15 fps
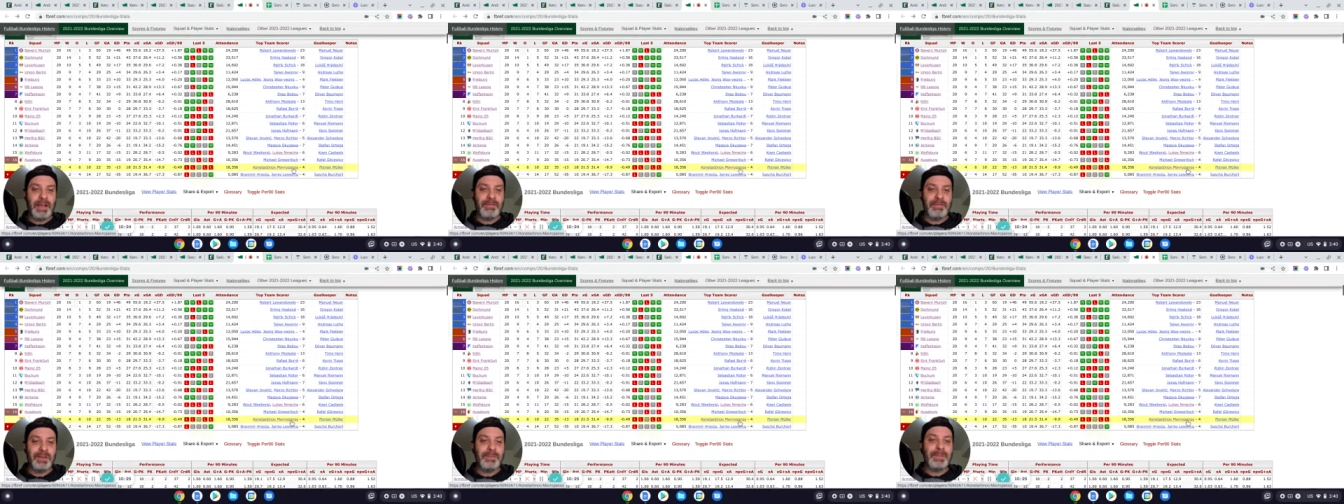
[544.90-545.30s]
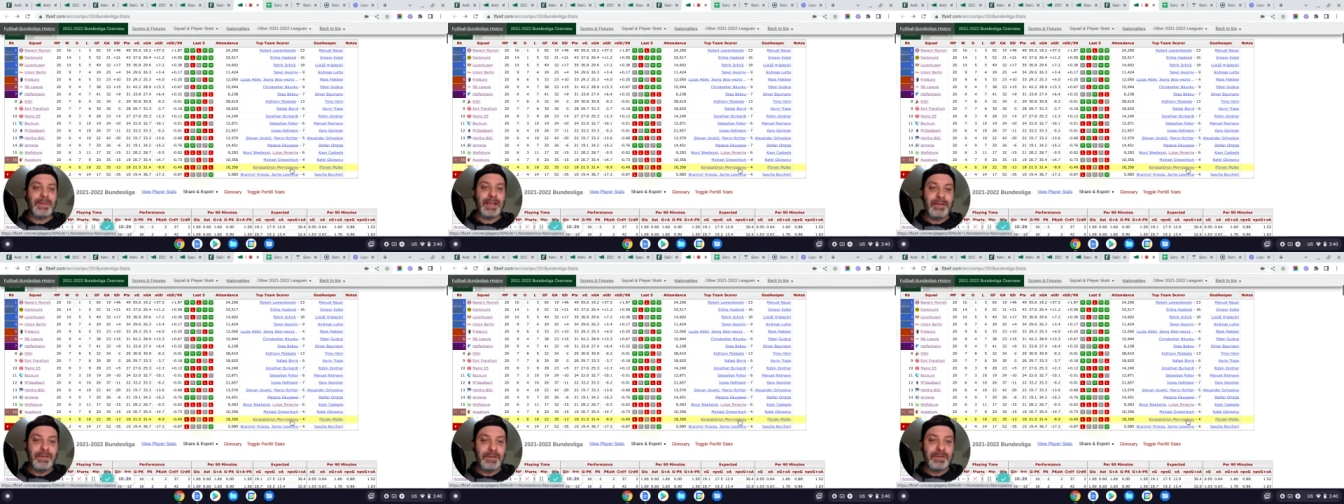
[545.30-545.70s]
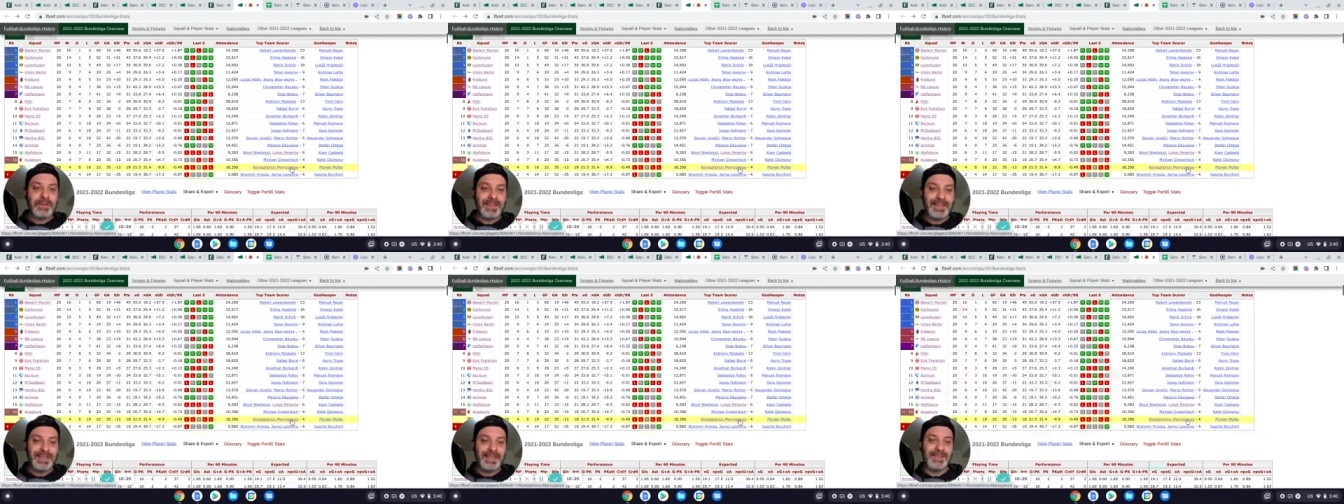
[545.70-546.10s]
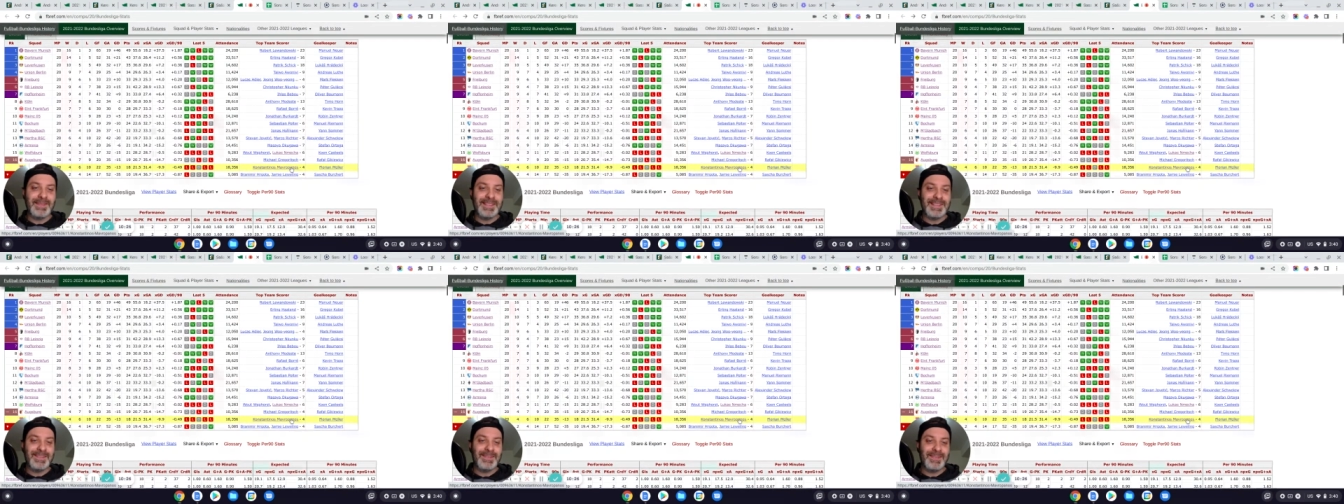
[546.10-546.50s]
Mavropanos,
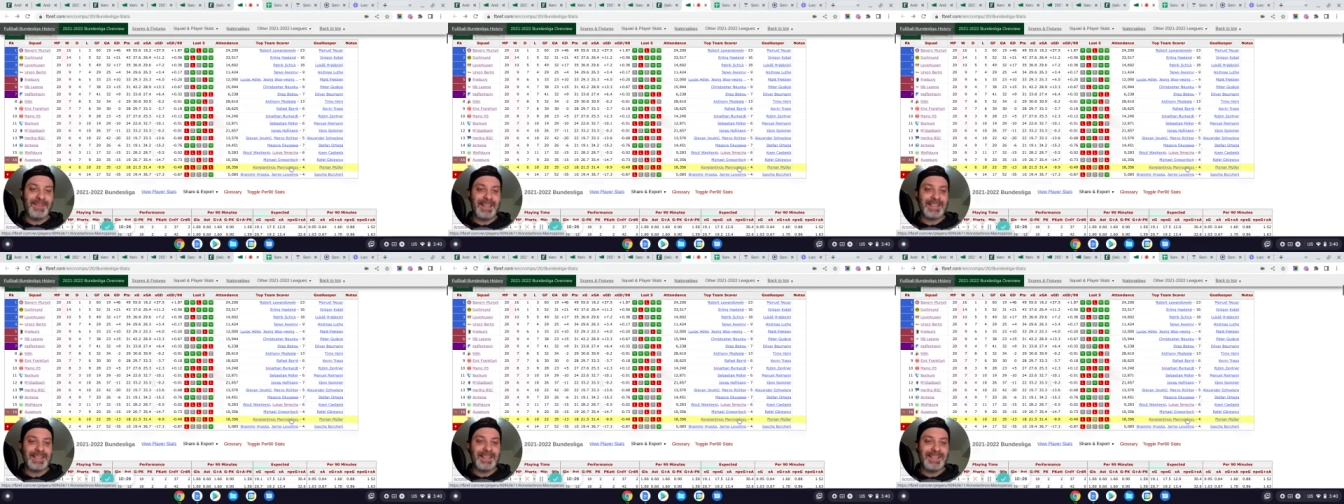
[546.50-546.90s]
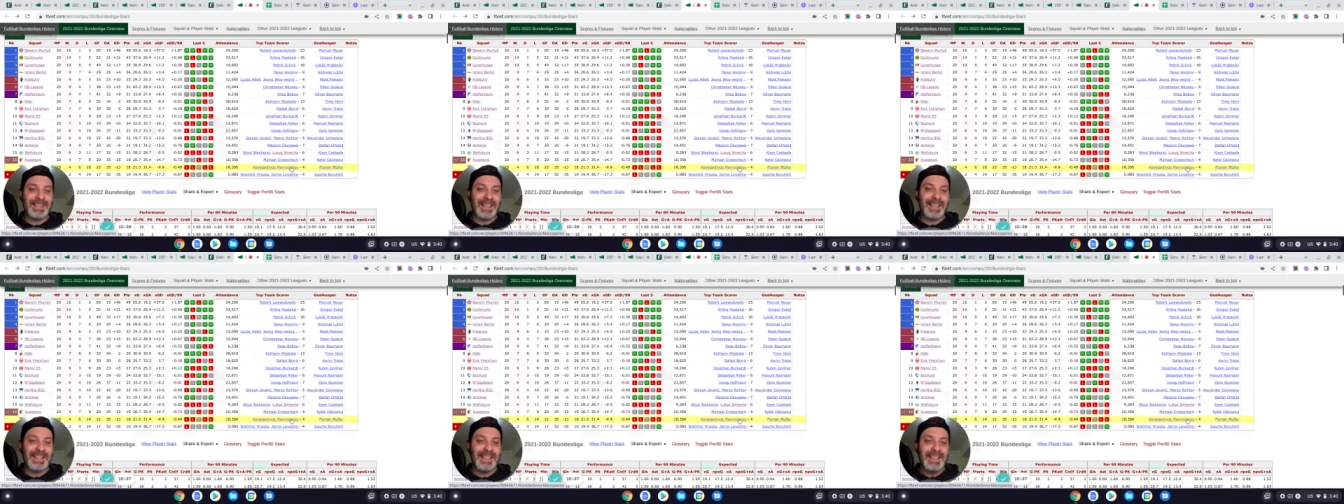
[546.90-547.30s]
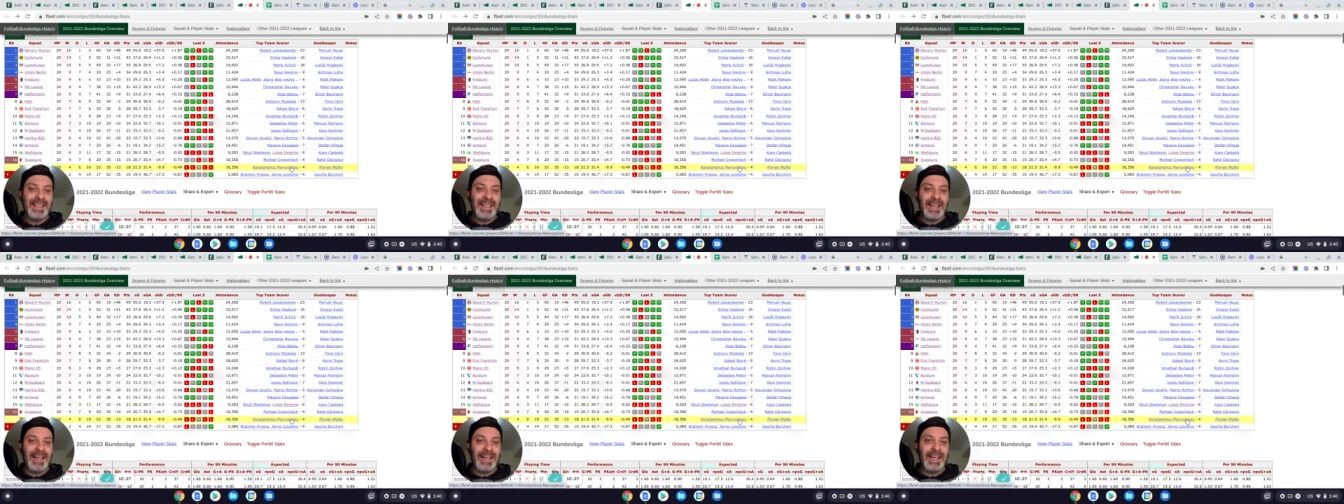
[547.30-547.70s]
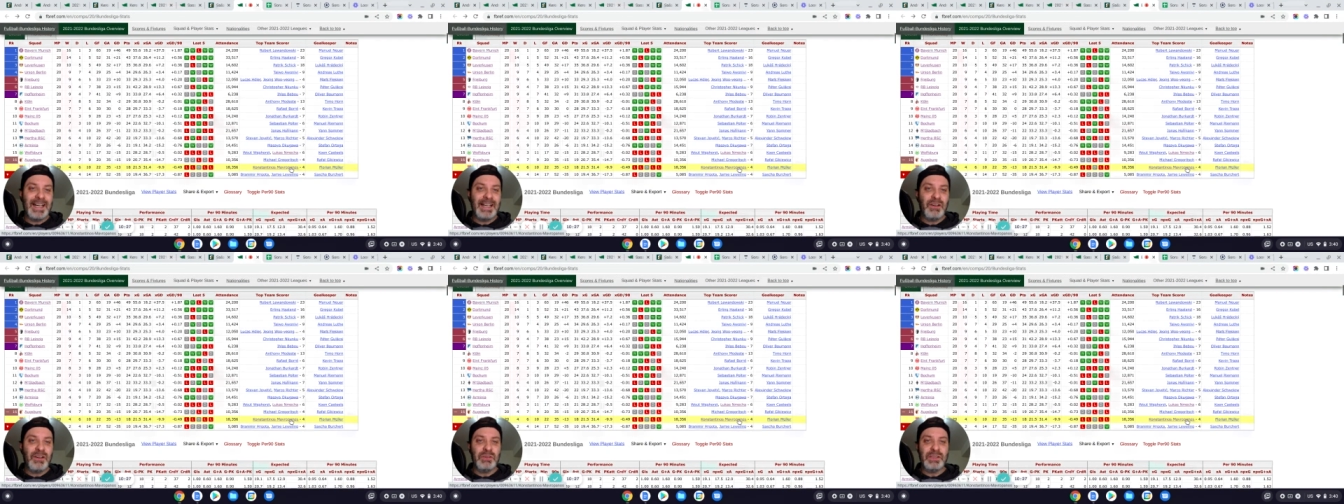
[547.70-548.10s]
if that's how you say it,
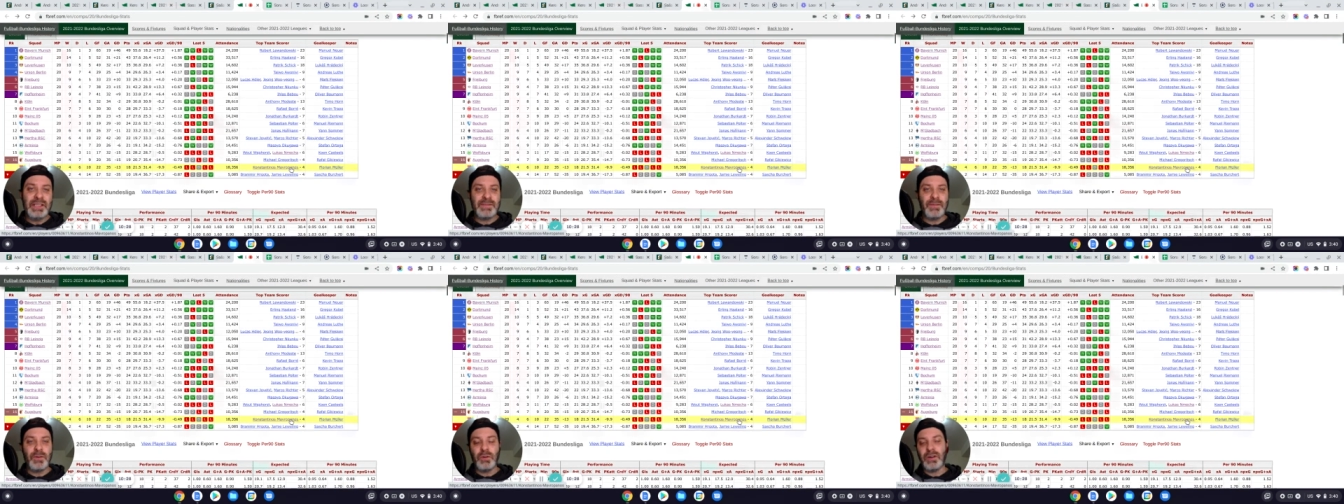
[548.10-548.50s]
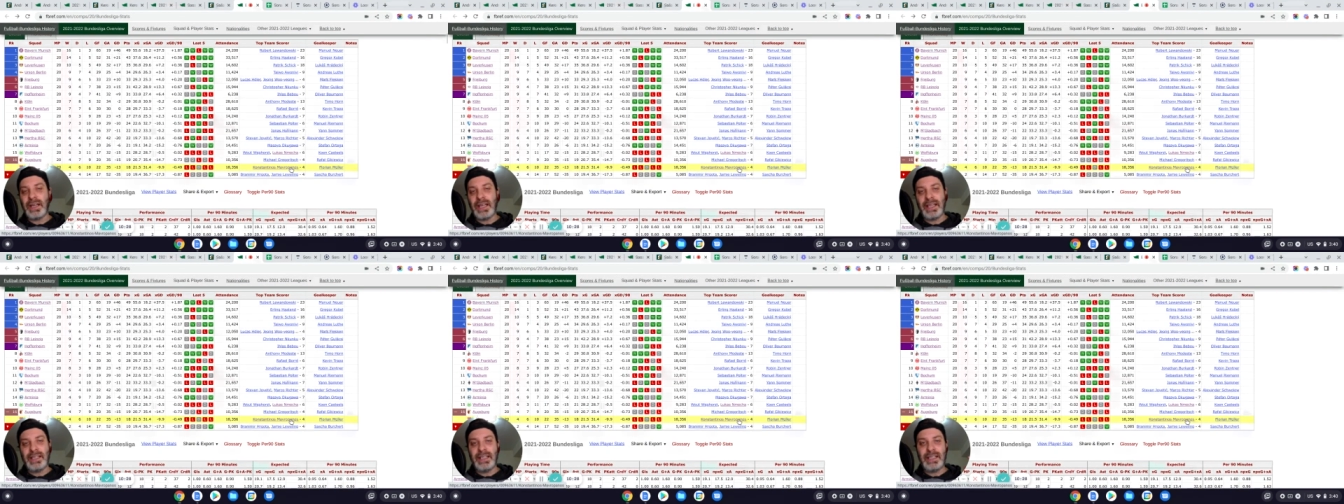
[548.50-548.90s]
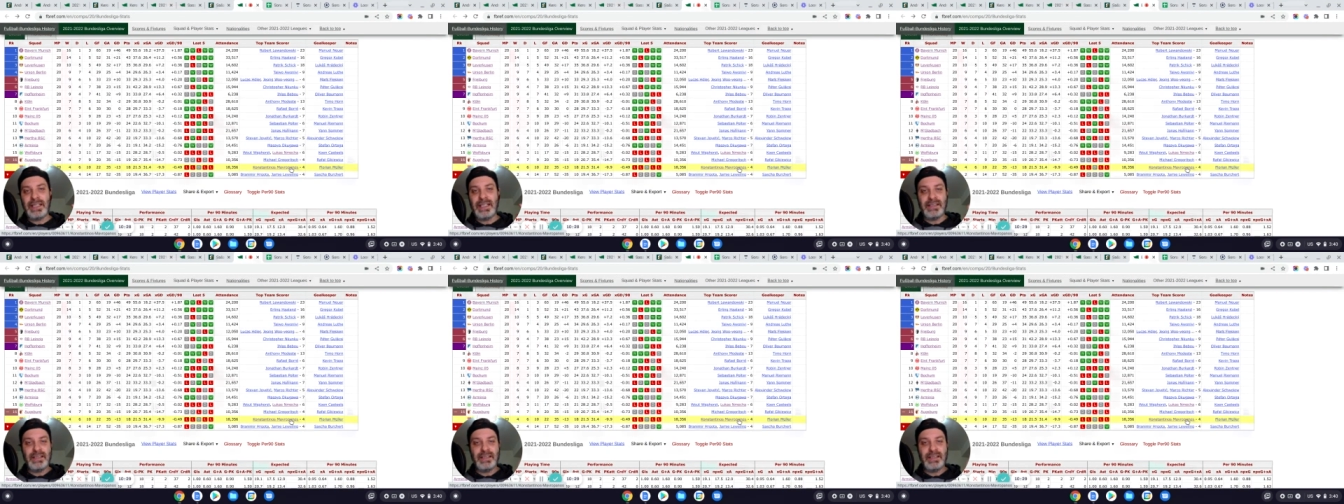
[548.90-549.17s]
only has 4, and